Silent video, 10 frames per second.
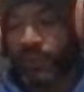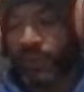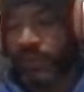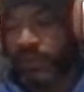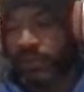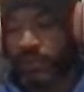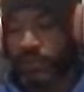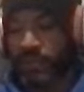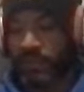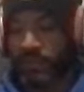that I never
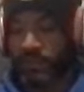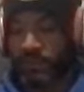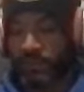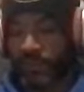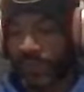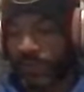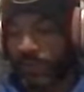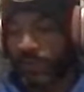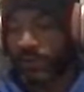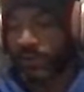miss,
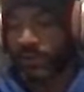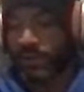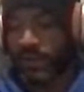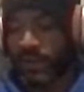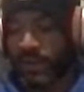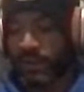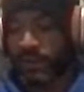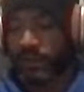even to this day.